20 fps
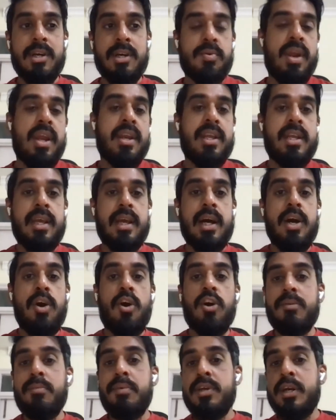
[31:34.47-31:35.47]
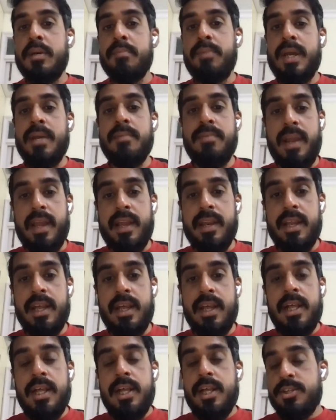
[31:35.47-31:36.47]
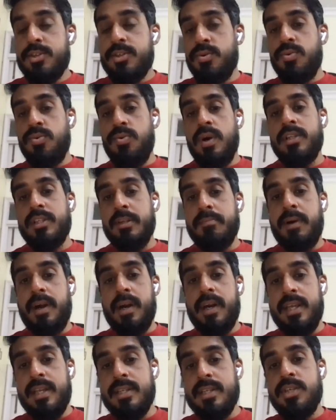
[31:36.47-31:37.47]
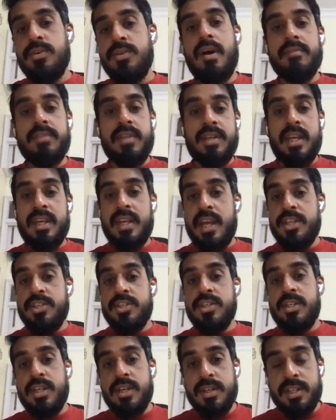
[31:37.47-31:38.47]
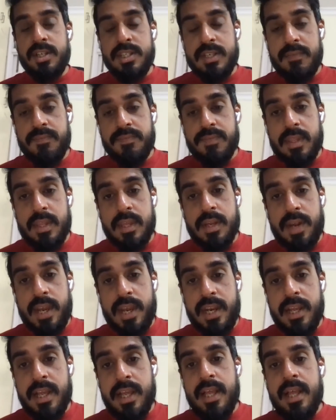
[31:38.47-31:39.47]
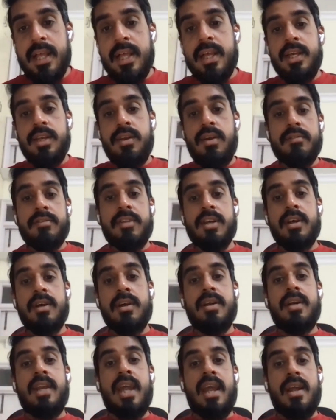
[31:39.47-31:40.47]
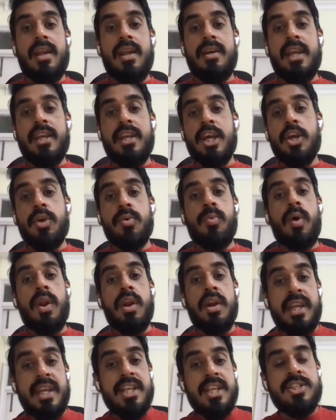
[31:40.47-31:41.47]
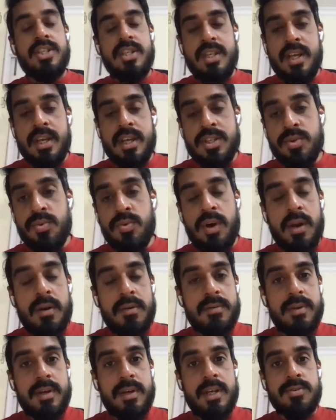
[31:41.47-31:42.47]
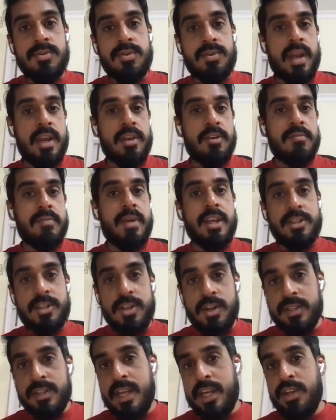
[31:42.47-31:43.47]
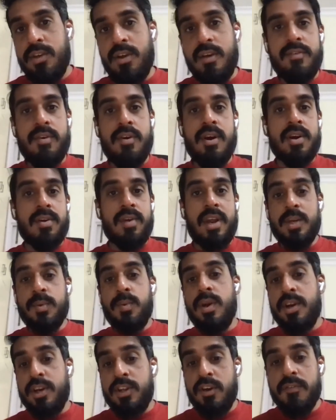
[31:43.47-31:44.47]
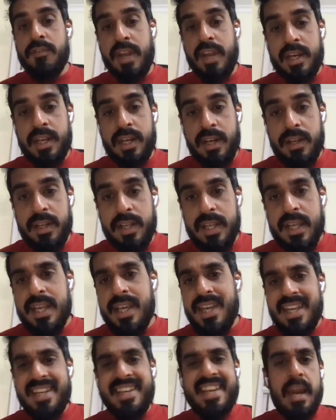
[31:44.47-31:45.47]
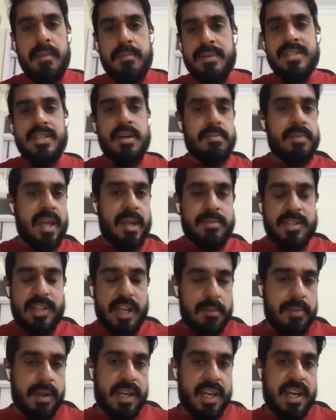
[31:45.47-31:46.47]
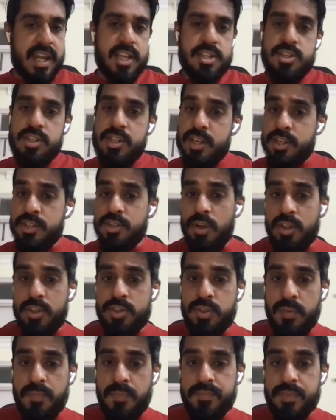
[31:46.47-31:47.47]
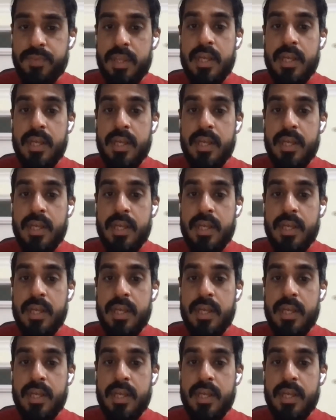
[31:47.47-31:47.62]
creating an automated pipeline, so who are the parties? You have the data engineers, right? You have the data quality engineers who are so trying to make sure that you have got right quality of data. It can be sometimes done by data engineers also.